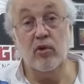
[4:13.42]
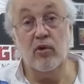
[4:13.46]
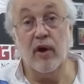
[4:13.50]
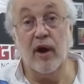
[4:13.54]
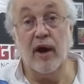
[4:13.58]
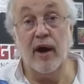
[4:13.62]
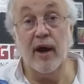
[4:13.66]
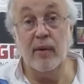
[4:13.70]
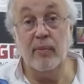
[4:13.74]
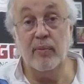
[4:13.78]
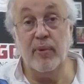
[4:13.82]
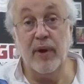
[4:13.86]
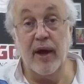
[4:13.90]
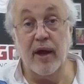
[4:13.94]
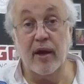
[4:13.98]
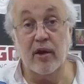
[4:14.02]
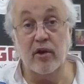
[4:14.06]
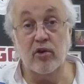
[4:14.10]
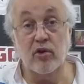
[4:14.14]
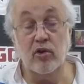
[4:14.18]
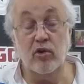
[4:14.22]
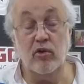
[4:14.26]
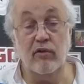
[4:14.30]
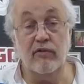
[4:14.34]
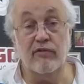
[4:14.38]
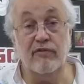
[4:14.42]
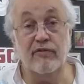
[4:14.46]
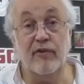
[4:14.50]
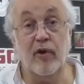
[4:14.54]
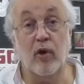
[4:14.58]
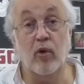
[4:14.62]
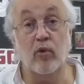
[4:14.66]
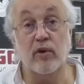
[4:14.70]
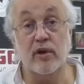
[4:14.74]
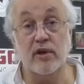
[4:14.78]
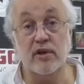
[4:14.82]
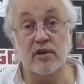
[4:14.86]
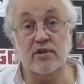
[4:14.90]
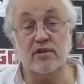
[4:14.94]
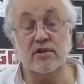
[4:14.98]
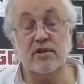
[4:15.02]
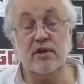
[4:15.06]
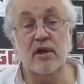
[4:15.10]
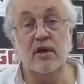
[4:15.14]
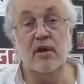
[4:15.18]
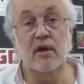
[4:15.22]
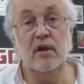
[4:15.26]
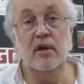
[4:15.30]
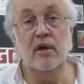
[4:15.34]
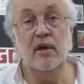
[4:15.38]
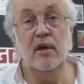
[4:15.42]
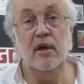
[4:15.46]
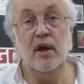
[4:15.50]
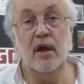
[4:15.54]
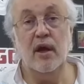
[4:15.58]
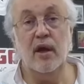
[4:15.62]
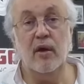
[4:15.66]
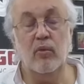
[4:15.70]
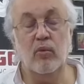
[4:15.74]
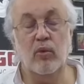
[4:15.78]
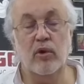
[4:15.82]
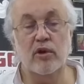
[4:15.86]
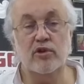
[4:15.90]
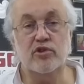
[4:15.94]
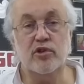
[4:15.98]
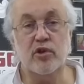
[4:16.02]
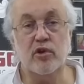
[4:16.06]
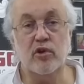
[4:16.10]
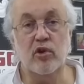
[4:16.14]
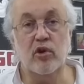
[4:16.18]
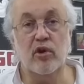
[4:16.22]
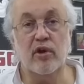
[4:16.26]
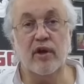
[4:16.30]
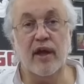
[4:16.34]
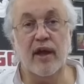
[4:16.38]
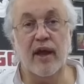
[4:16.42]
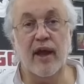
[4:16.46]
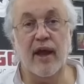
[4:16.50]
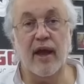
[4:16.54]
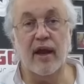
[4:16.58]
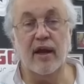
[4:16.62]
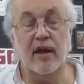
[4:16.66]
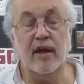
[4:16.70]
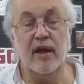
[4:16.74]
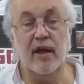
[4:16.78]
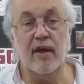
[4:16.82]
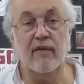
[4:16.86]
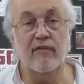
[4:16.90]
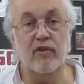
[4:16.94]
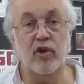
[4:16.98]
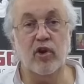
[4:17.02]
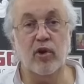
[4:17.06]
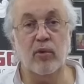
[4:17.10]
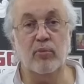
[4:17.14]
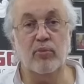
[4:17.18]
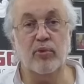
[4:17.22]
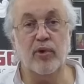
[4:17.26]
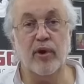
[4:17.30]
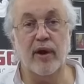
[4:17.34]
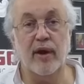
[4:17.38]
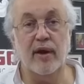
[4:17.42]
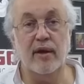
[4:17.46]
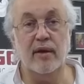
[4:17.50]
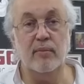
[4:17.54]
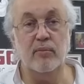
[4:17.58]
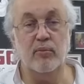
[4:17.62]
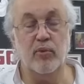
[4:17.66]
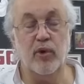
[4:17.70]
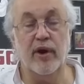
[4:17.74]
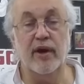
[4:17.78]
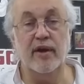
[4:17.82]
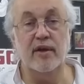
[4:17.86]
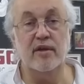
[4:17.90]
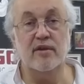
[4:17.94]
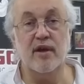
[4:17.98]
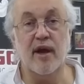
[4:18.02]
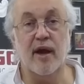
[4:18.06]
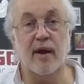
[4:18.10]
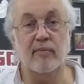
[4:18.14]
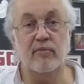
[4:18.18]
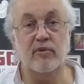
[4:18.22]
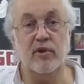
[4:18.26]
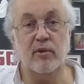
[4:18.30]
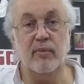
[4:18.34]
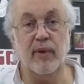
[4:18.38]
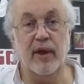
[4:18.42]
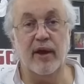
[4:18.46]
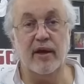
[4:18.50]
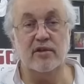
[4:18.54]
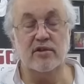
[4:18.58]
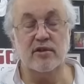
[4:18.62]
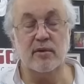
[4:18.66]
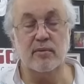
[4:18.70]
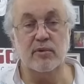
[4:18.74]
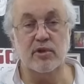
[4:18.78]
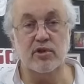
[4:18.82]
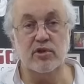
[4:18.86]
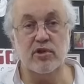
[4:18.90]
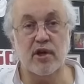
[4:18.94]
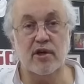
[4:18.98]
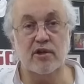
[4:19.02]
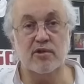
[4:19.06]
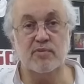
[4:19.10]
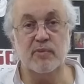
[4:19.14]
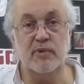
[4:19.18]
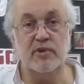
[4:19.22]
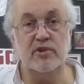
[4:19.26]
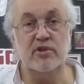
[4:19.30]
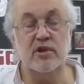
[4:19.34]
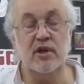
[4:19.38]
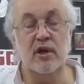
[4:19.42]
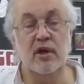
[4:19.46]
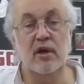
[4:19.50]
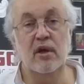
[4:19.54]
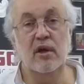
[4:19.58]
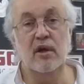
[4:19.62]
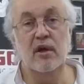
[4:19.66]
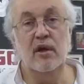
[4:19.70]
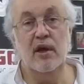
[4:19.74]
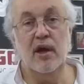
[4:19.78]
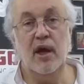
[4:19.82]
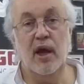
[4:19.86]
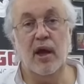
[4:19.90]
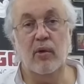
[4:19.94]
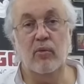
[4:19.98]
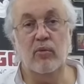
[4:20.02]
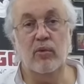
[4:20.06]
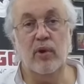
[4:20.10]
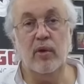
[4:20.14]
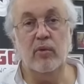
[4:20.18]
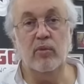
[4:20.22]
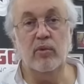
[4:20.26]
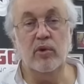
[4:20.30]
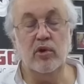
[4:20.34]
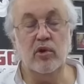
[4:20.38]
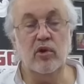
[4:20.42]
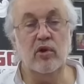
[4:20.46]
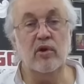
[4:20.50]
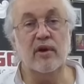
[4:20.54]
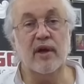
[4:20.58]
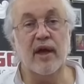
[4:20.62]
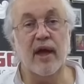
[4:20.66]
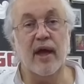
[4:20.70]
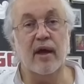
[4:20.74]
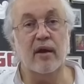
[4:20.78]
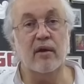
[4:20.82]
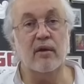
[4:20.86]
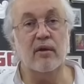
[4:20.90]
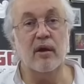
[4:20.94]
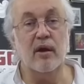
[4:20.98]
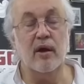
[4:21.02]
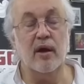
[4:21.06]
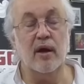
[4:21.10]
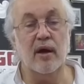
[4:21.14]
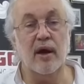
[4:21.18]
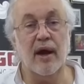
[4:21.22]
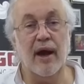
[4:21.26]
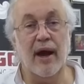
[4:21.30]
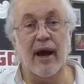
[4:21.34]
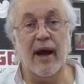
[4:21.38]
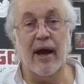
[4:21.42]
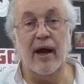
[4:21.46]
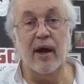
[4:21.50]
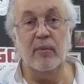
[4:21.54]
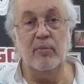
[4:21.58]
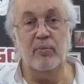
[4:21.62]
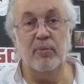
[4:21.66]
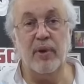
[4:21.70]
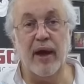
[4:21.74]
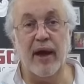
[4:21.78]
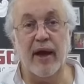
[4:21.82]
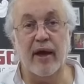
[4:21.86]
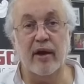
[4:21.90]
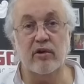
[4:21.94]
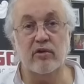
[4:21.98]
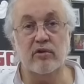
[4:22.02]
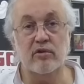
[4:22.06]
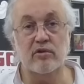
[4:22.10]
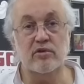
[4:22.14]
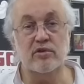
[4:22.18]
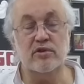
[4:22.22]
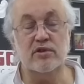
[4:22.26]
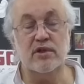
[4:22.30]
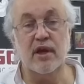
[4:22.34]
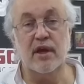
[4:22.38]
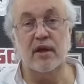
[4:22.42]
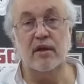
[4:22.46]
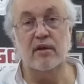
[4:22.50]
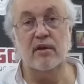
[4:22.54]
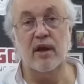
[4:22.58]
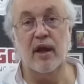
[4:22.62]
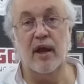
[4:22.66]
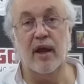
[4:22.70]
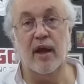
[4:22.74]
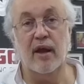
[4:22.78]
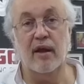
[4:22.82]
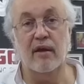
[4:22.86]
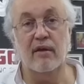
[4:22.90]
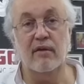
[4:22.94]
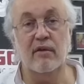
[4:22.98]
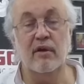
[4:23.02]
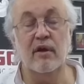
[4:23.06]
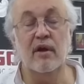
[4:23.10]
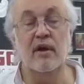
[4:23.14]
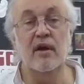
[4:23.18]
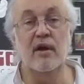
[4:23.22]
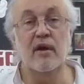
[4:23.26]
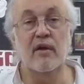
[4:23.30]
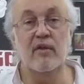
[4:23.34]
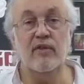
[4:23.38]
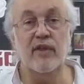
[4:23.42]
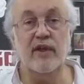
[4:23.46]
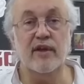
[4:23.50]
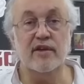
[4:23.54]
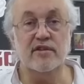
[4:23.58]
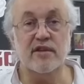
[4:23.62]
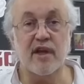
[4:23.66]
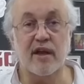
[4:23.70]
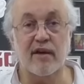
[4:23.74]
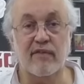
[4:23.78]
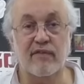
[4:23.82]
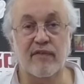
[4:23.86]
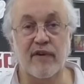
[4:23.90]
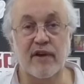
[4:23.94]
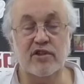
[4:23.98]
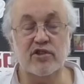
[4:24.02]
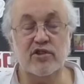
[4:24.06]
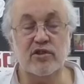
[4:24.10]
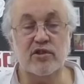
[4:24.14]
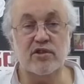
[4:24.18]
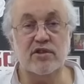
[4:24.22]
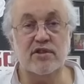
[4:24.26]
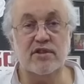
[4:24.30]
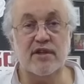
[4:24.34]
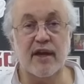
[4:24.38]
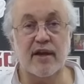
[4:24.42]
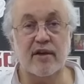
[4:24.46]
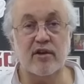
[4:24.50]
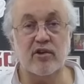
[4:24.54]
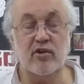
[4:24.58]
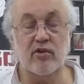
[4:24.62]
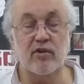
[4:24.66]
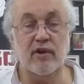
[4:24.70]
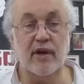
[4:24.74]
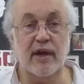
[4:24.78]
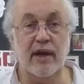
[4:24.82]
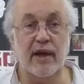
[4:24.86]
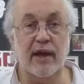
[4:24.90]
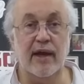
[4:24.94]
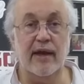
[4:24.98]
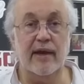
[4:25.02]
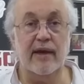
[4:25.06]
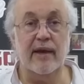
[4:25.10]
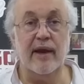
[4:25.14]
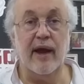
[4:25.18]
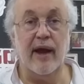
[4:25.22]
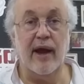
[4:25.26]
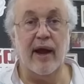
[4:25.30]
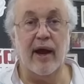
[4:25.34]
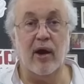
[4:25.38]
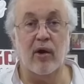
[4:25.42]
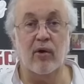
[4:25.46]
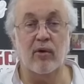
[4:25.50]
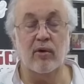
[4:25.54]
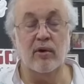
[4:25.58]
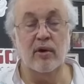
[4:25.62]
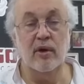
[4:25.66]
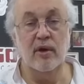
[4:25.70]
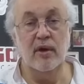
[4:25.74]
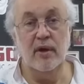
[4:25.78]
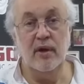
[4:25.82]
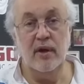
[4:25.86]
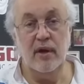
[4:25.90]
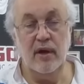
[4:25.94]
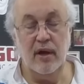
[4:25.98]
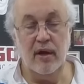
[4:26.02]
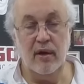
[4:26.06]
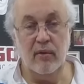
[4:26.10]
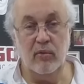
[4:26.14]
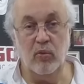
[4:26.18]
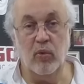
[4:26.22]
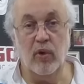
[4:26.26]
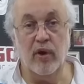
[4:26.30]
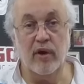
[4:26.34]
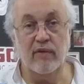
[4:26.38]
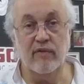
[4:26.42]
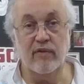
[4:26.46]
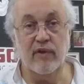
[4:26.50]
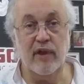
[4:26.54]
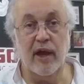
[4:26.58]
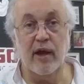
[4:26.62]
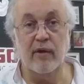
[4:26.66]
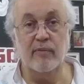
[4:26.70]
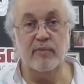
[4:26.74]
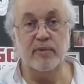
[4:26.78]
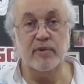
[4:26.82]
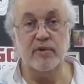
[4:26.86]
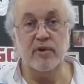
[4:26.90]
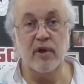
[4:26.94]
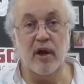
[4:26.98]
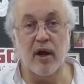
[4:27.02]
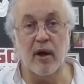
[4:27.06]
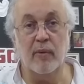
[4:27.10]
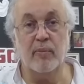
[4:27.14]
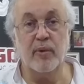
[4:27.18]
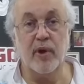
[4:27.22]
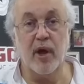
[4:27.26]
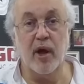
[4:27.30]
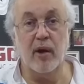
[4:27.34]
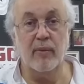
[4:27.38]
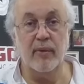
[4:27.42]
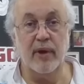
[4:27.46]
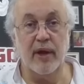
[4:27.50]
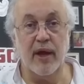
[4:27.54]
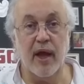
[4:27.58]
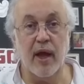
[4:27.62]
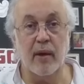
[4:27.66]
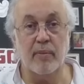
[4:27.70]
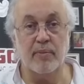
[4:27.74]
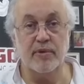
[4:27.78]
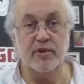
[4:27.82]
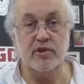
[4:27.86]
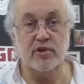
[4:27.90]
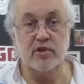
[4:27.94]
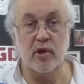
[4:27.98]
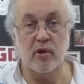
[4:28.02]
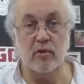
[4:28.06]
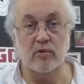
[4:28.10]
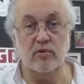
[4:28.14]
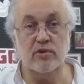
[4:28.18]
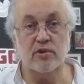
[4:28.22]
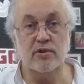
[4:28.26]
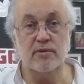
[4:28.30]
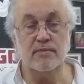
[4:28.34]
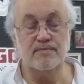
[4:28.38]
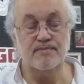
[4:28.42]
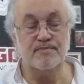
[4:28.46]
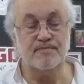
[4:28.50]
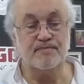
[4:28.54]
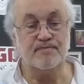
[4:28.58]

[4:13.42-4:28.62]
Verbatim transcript: eye pattern, your focus, and what you're looking at, and giving your brain time to make some adjustments. And we will look at eye patterns and things like vision center in one of the upcoming episodes.